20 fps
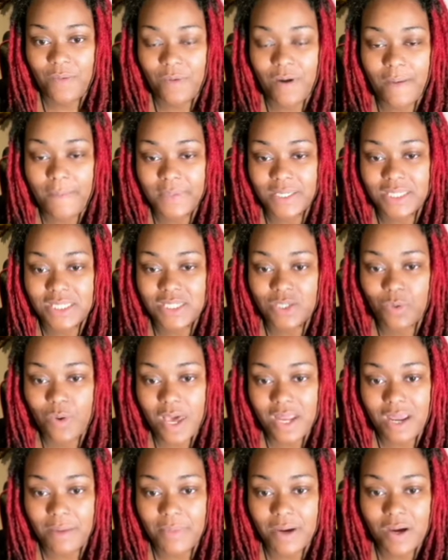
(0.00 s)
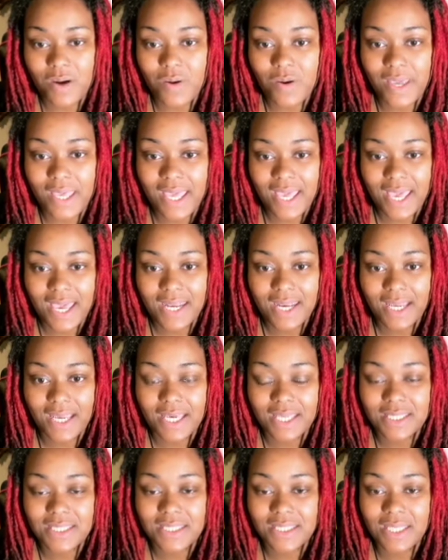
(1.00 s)
Well, Miss Joanna, I'm going to go ahead and
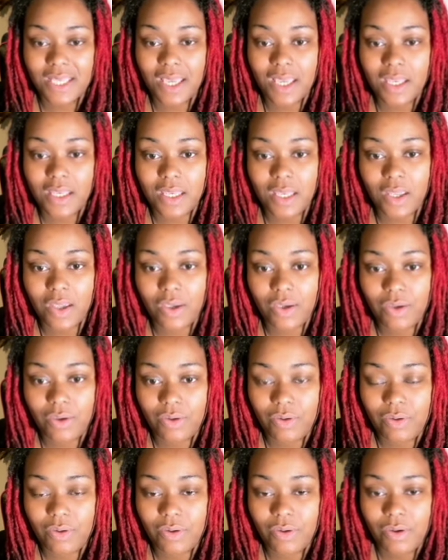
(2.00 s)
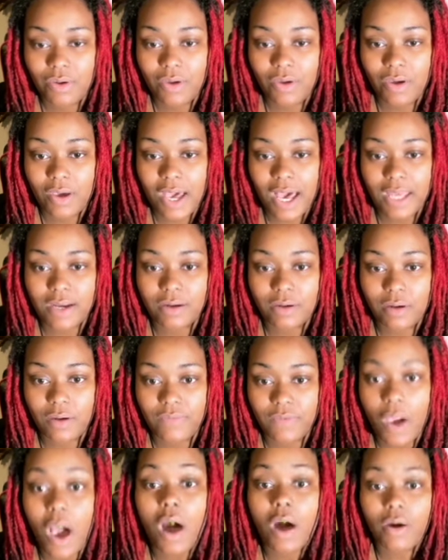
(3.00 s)
continue. I don't know
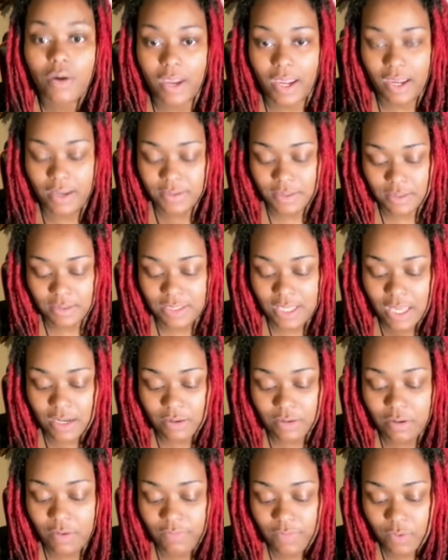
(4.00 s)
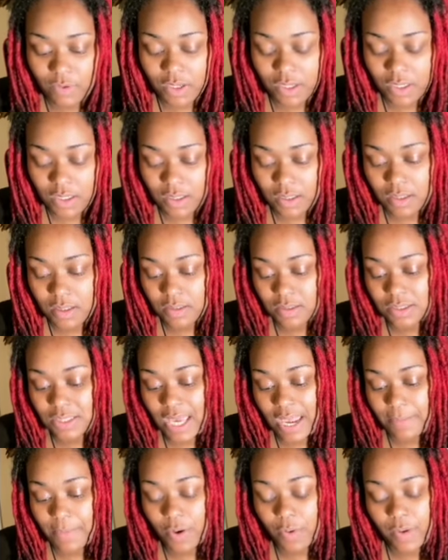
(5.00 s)
if you, oh, okay. I was going to say, I don't know if you could
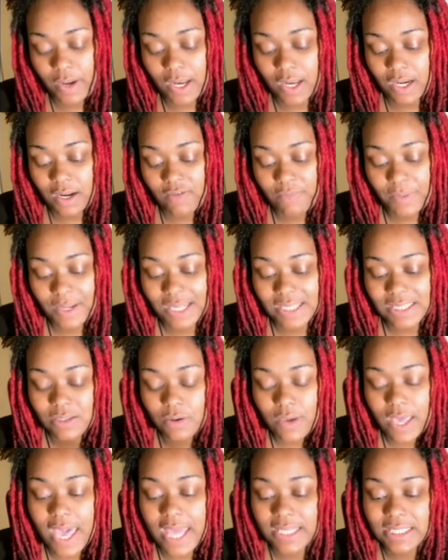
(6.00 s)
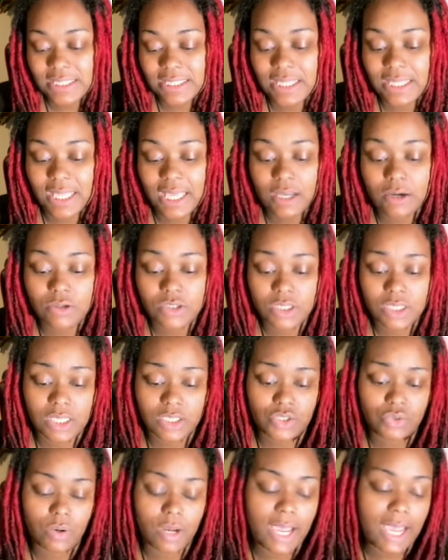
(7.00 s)
type quick enough. But let's go ahead and see the energy
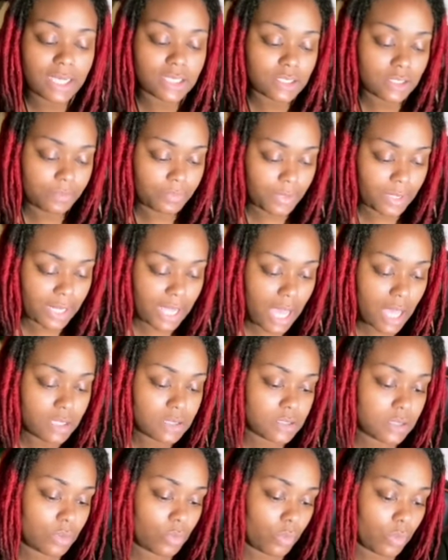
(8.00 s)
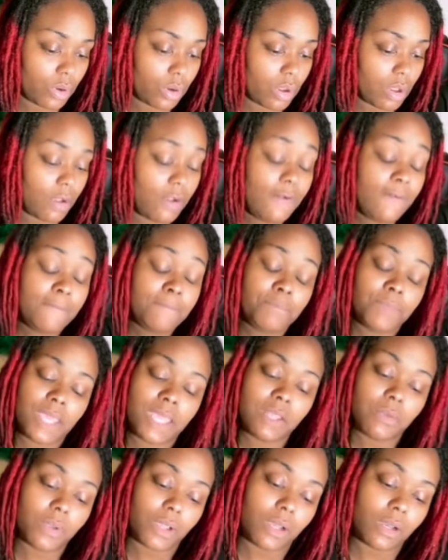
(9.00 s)
that you are actually putting out into the world.
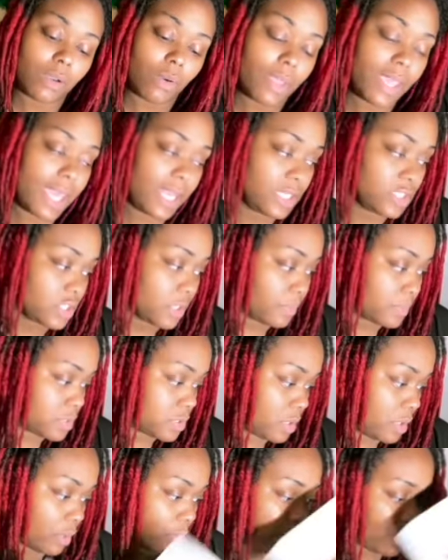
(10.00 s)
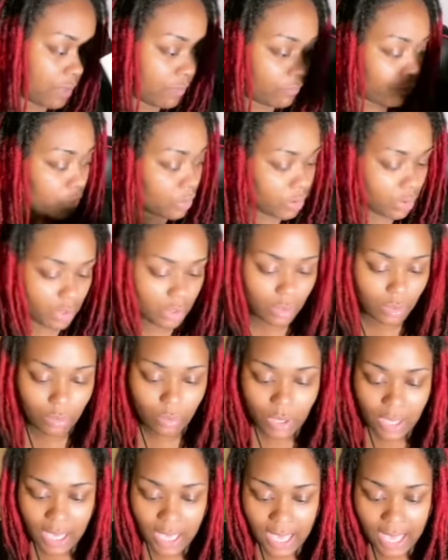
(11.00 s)
And then we're going to go ahead and jump into your reading for you.